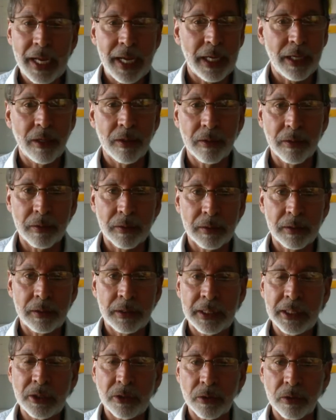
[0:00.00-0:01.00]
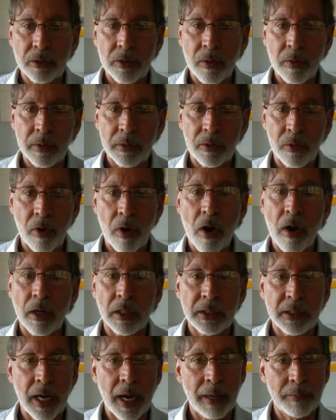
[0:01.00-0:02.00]
the teacher's going through a hard
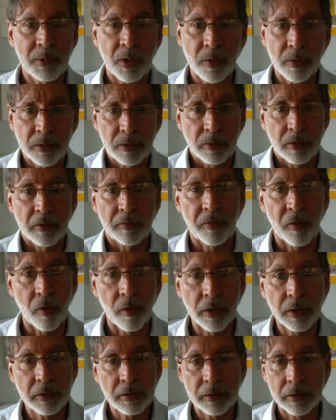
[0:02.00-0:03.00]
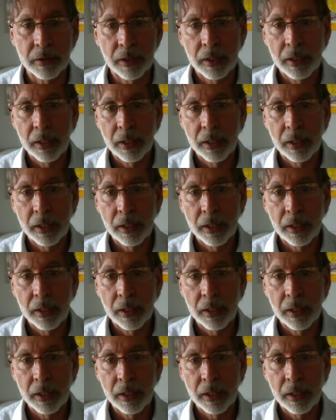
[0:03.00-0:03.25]
time, going through divorce,